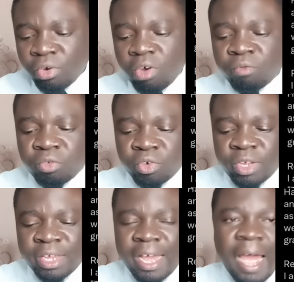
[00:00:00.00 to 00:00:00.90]
of
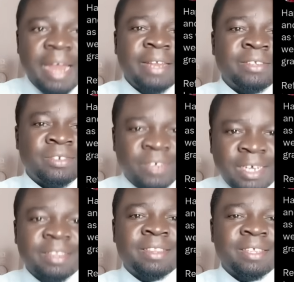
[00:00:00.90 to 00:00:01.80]
joy and
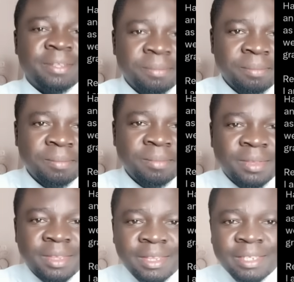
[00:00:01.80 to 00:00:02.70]
strength.
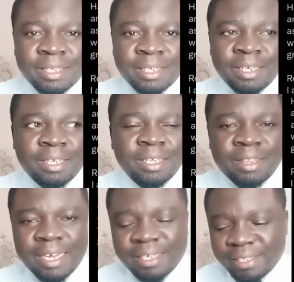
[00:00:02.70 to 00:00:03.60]

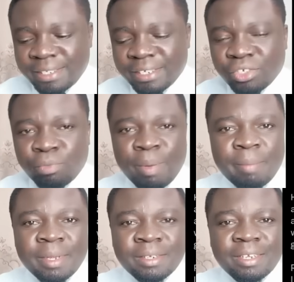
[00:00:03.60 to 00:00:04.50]
That is the super
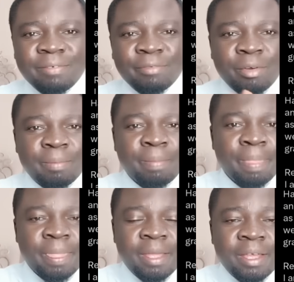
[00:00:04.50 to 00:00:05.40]
message from
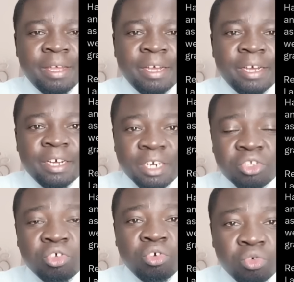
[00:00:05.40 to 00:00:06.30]

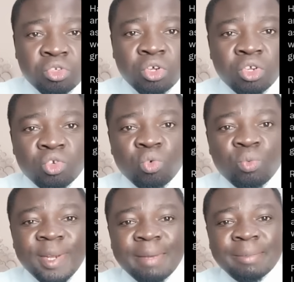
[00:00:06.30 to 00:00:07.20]
Rachel Ruto to
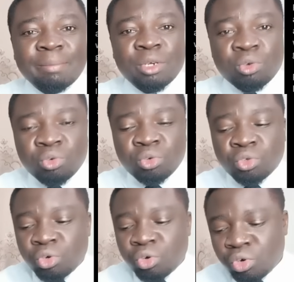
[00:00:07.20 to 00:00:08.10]
William Samoei
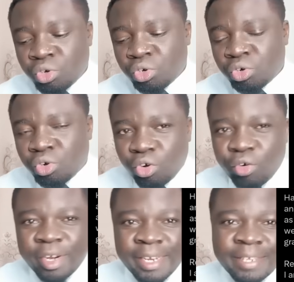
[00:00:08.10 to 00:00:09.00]
Ruto
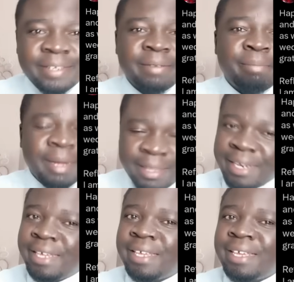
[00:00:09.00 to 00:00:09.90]
on his
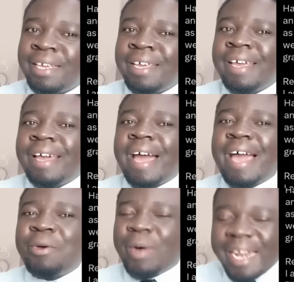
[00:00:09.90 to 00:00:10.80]
birthday.
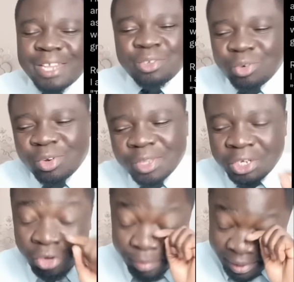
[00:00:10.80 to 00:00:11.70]
I want us to go to the
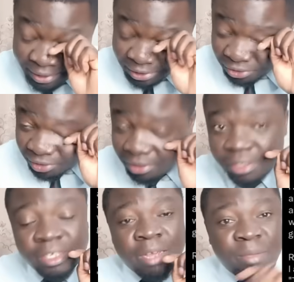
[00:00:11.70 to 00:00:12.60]
comment
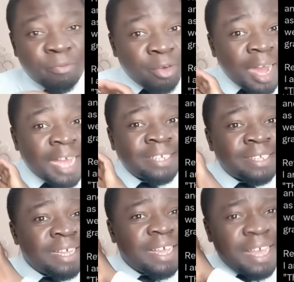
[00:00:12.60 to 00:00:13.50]
section before I
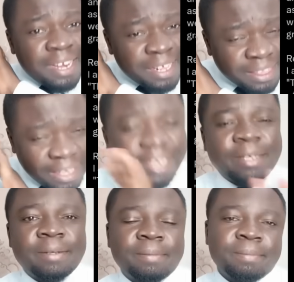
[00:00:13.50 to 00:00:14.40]
say
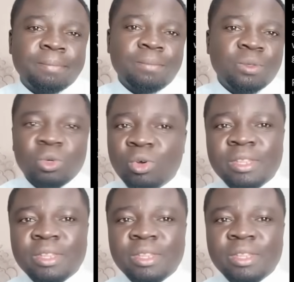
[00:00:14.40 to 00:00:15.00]
anything on